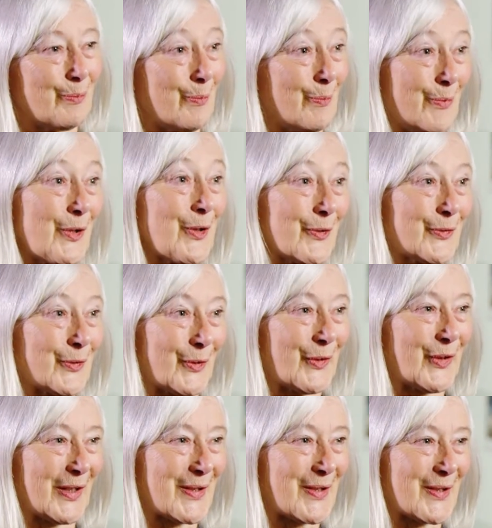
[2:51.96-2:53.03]
beautiful
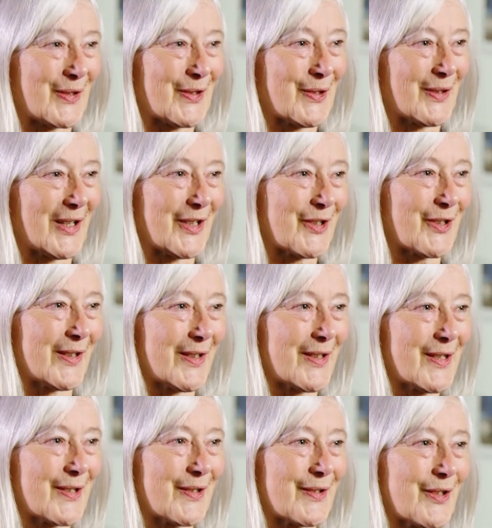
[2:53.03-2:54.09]
thing to do, actually,
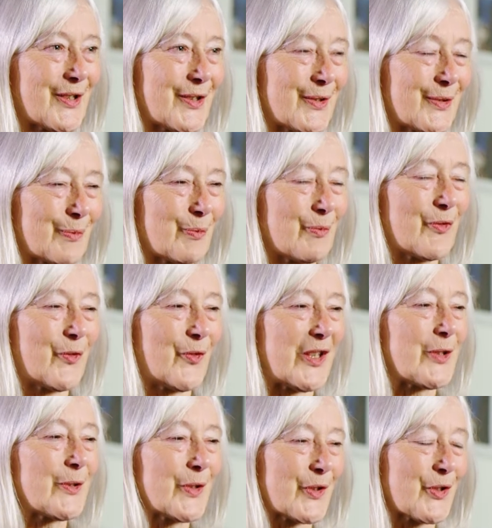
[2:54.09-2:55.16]
to
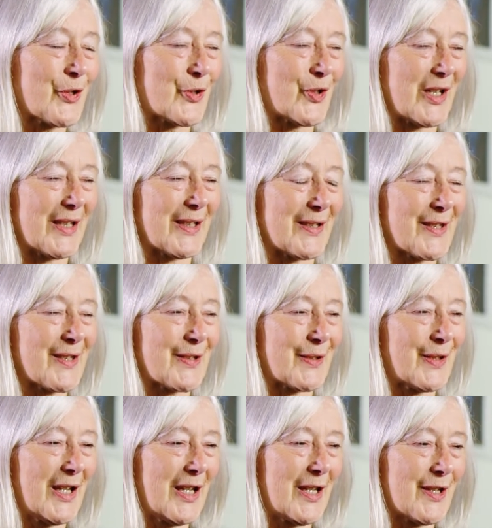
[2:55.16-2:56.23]
feel the tree and
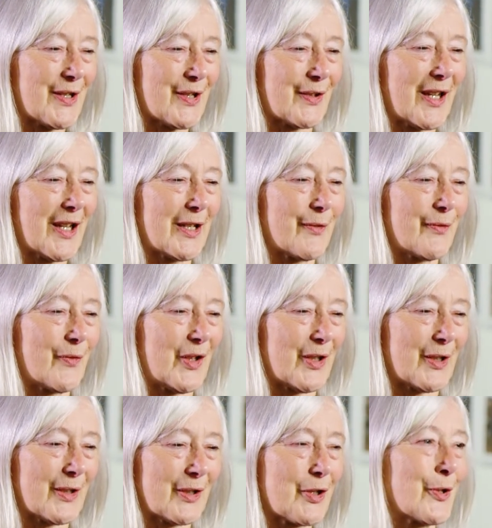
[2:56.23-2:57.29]
to kind
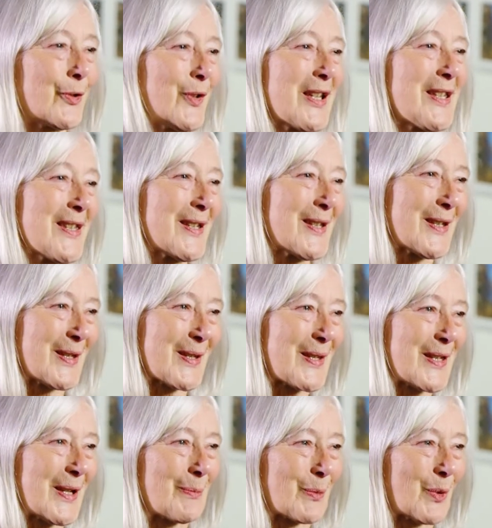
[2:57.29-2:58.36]
of caress it in
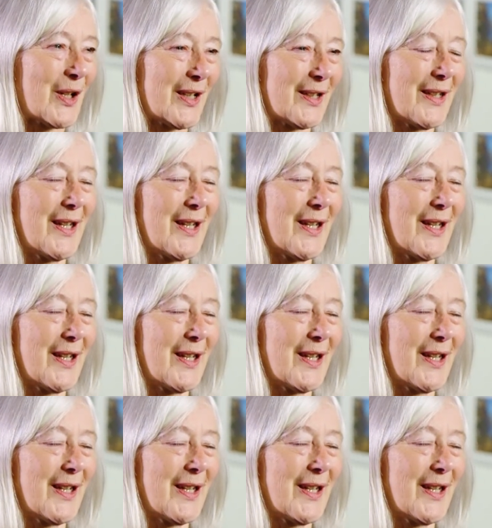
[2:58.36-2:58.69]
some way.